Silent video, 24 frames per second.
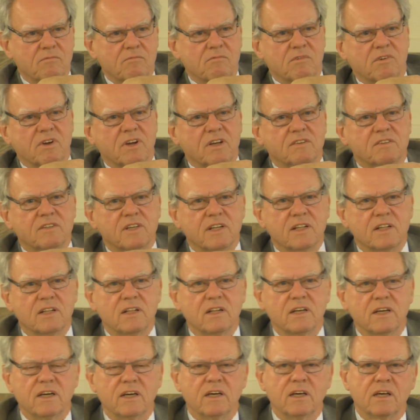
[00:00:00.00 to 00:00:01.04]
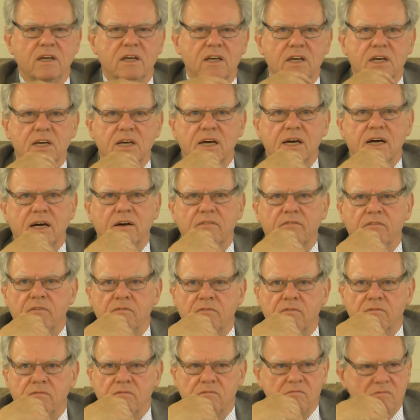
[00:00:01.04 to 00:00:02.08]
recently
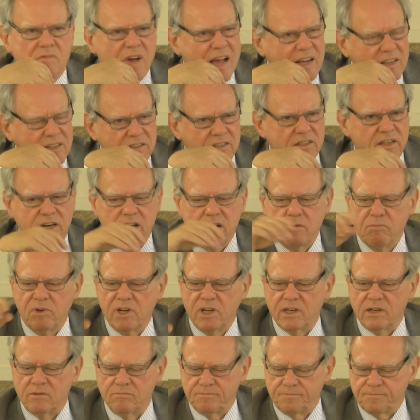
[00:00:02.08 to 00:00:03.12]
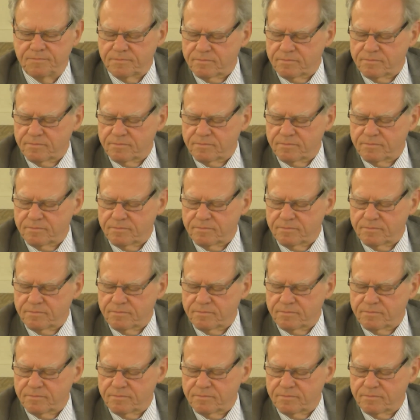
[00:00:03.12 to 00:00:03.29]
extremely